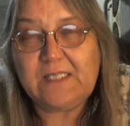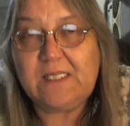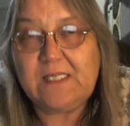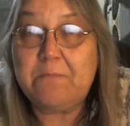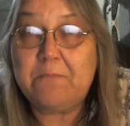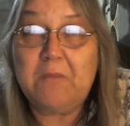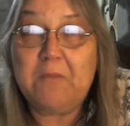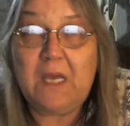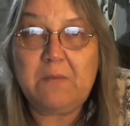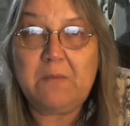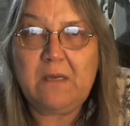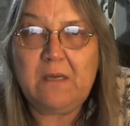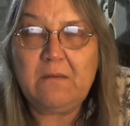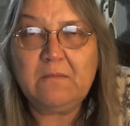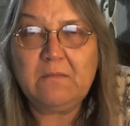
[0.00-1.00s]
except
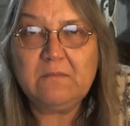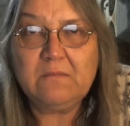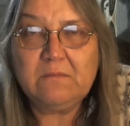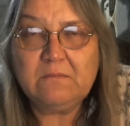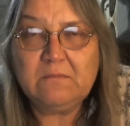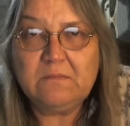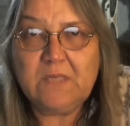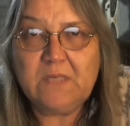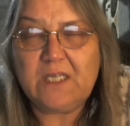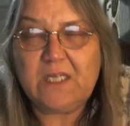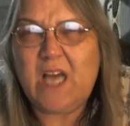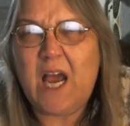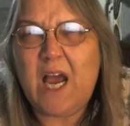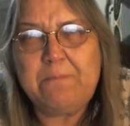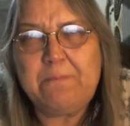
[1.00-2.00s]
maybe
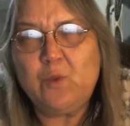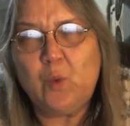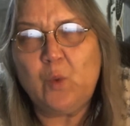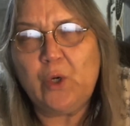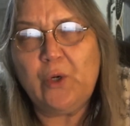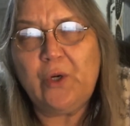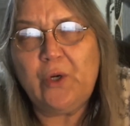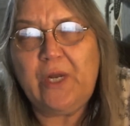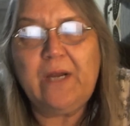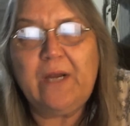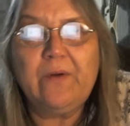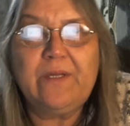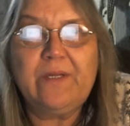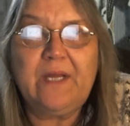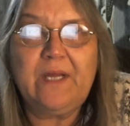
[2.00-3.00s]
a typed word
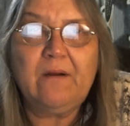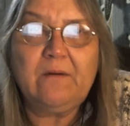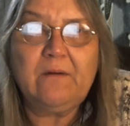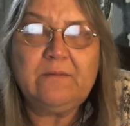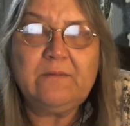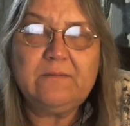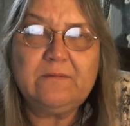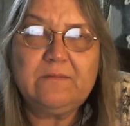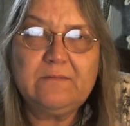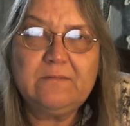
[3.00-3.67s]
here and there,